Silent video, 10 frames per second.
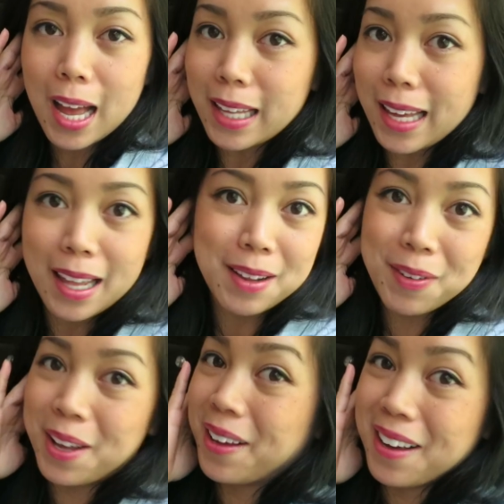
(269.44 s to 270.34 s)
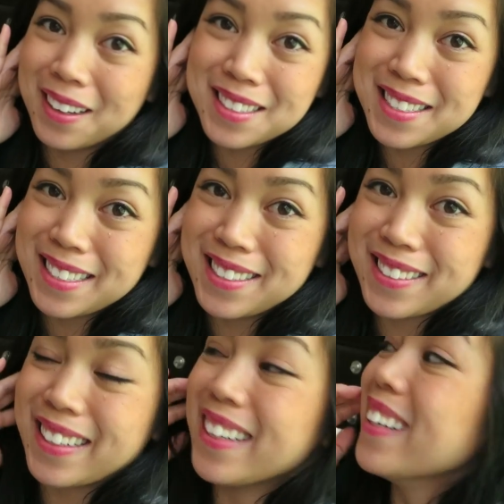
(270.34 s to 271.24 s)
I can't even
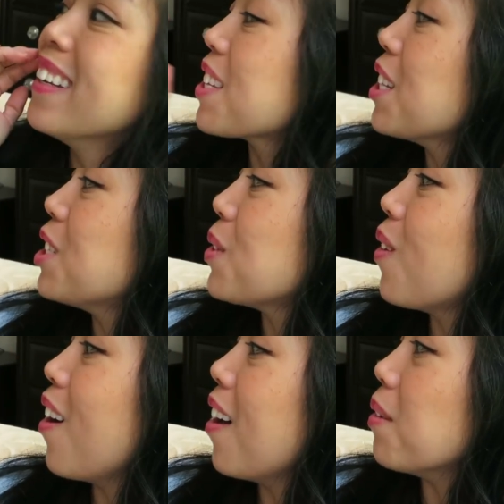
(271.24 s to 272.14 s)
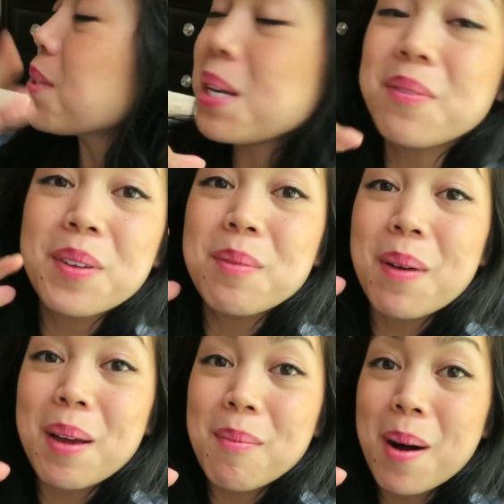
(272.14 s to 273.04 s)
concentrate. I was gonna do a haul. I was gonna film
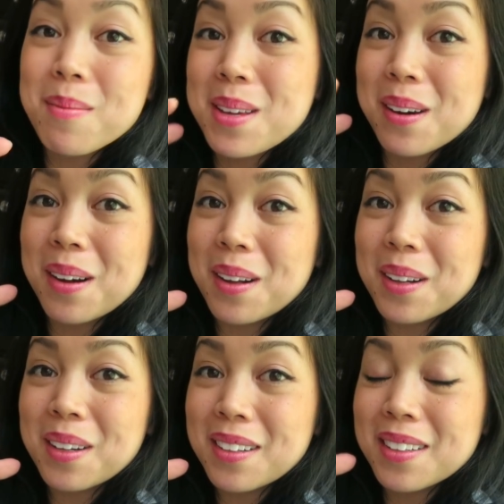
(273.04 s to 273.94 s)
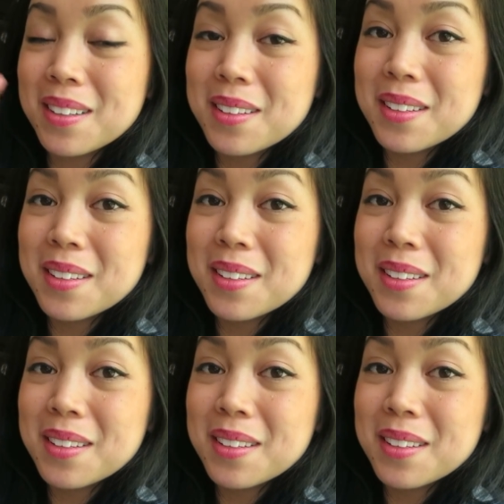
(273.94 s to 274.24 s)
my mommy haul